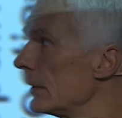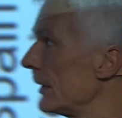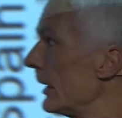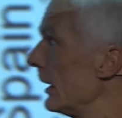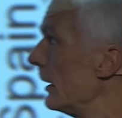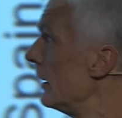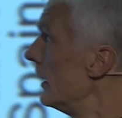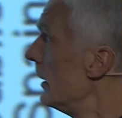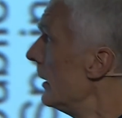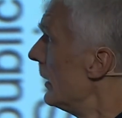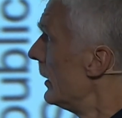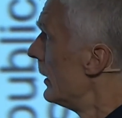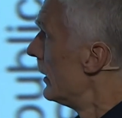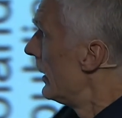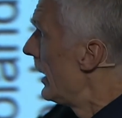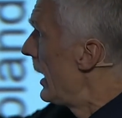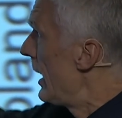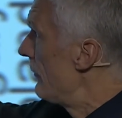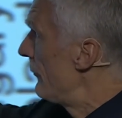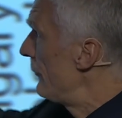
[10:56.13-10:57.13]
No?
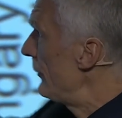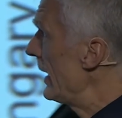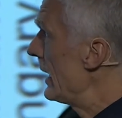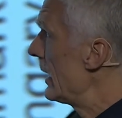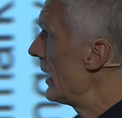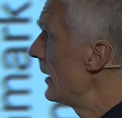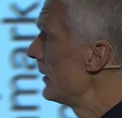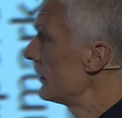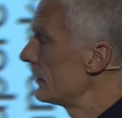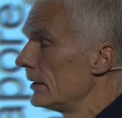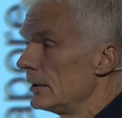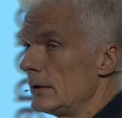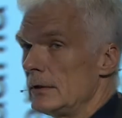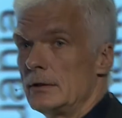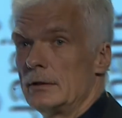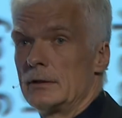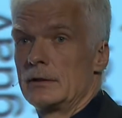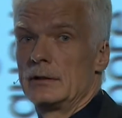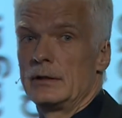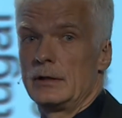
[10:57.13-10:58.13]
In Finland,
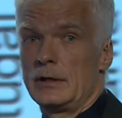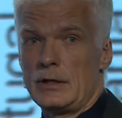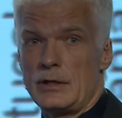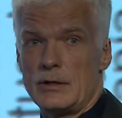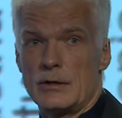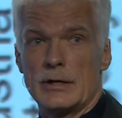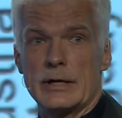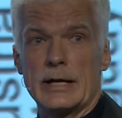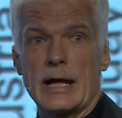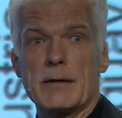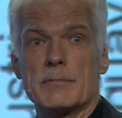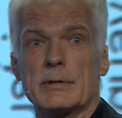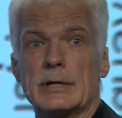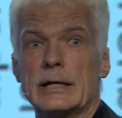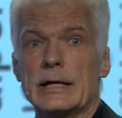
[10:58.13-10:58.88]
your neighbor,